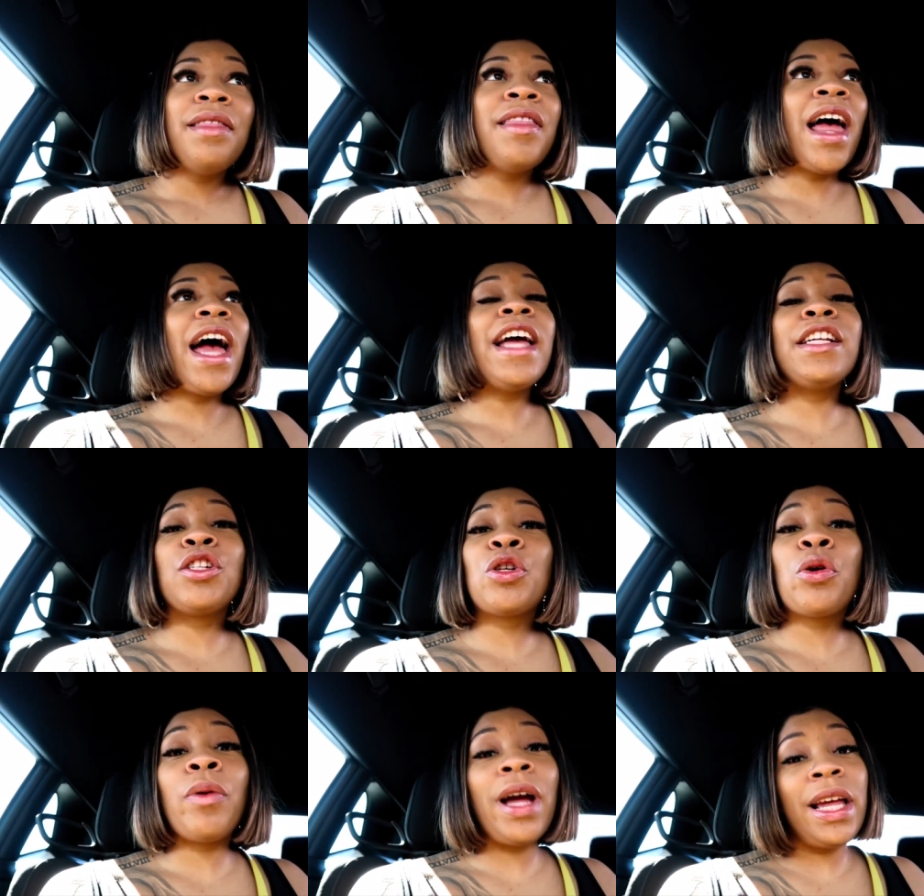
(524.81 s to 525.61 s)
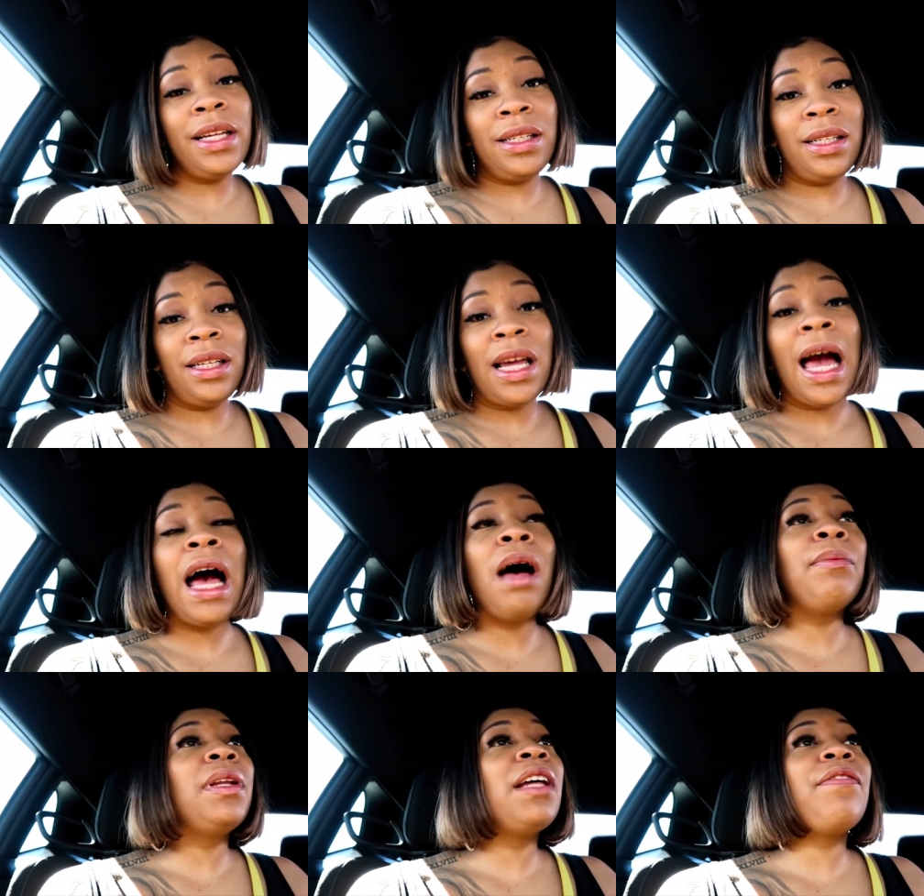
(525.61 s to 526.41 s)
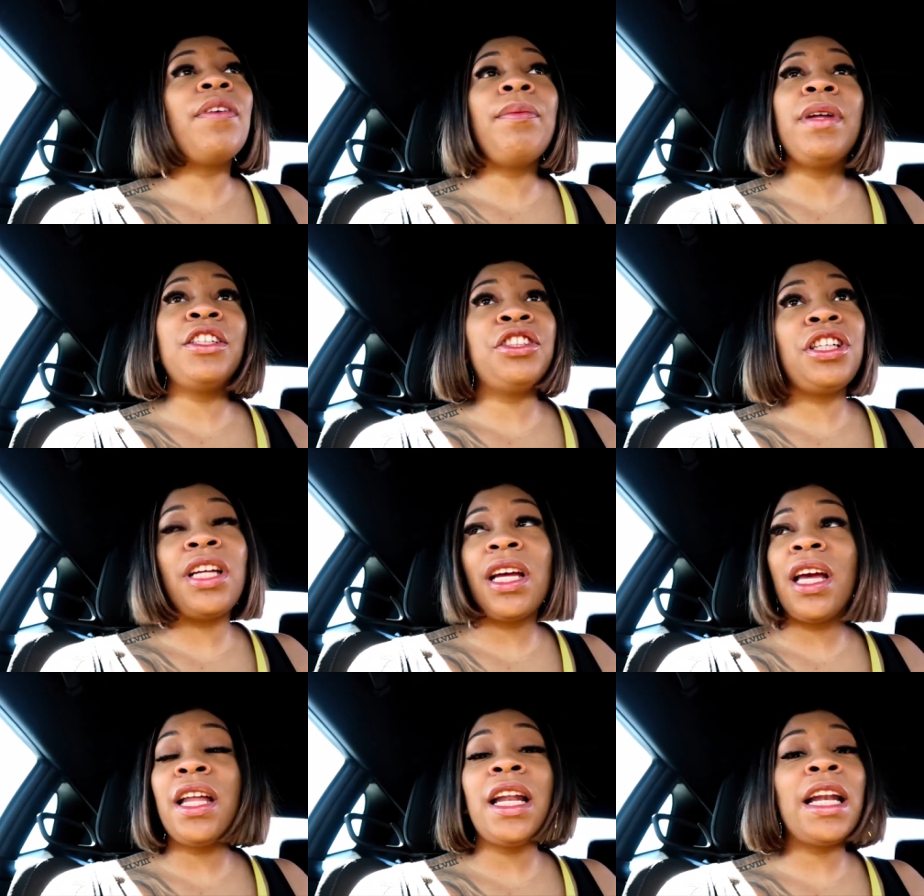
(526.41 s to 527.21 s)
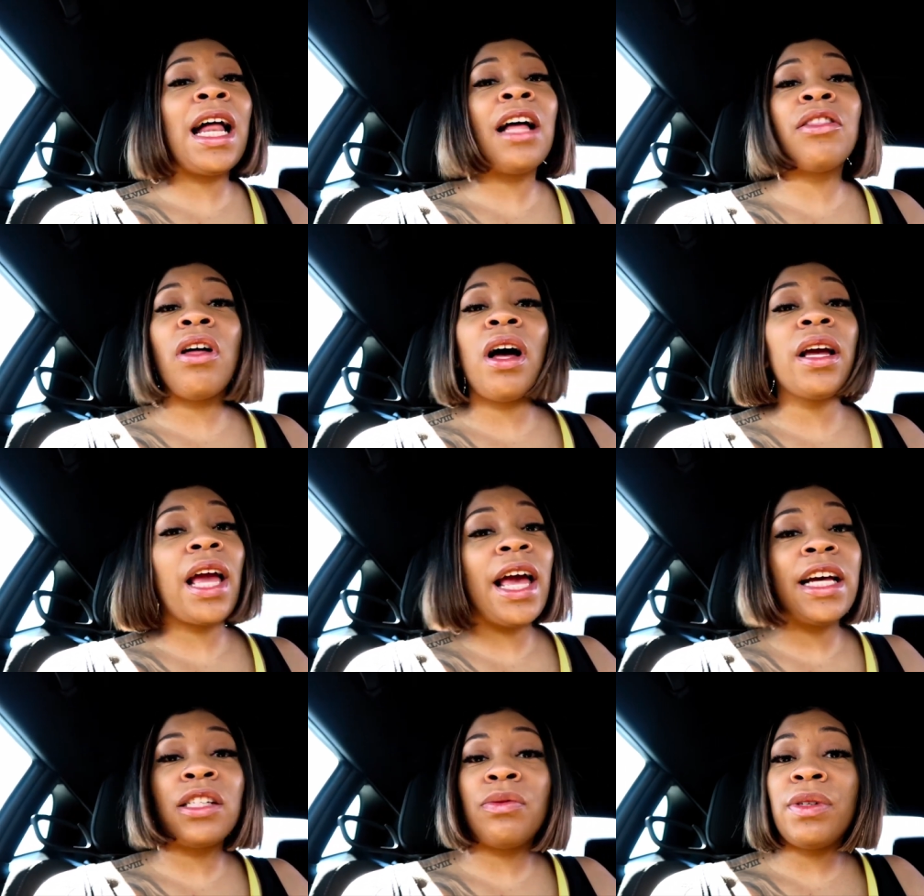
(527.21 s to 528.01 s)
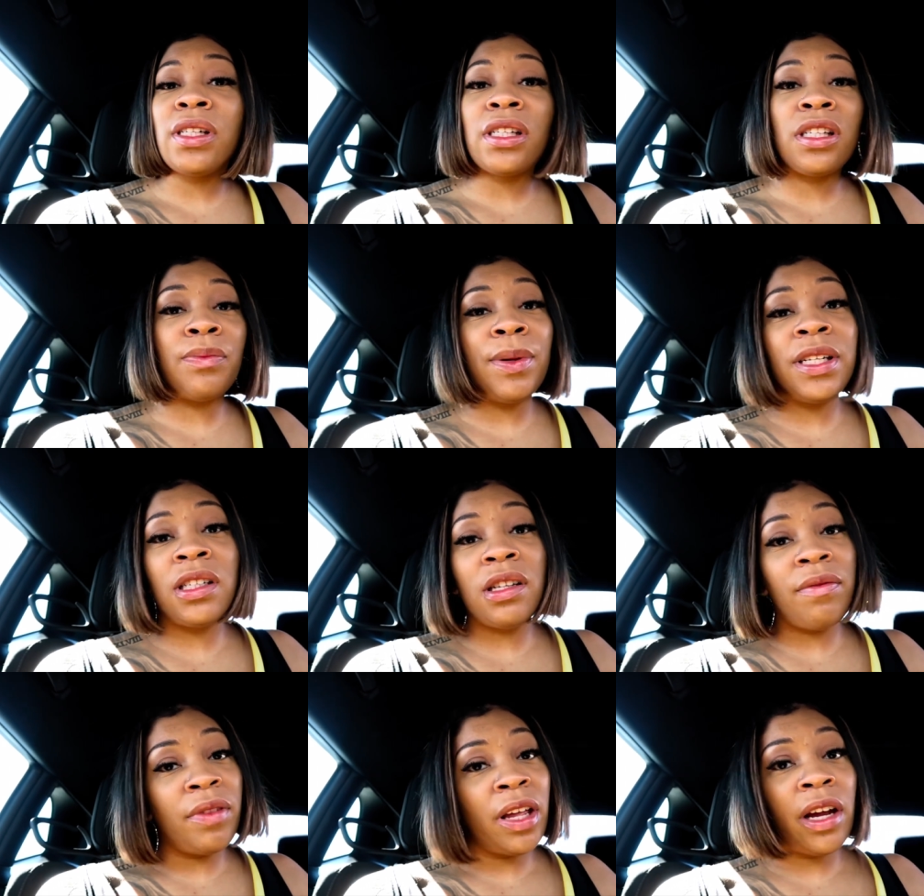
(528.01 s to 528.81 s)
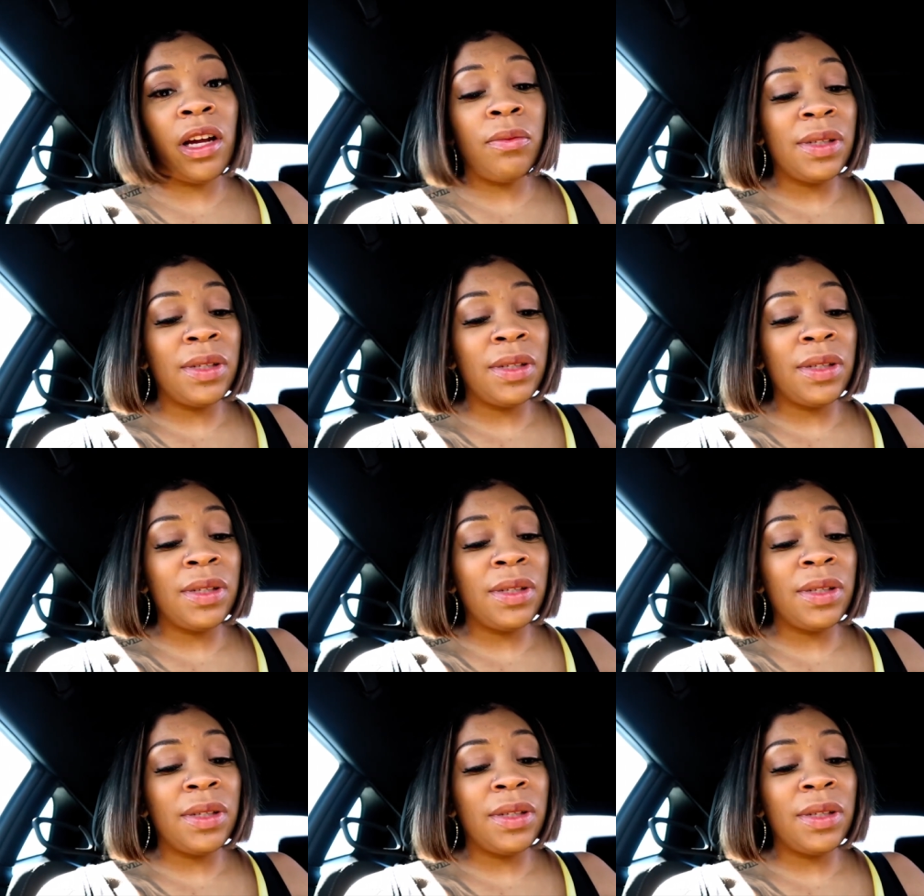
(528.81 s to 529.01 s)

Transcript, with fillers: That is crazy. I'm living Michigan and I thought gas was expensive there.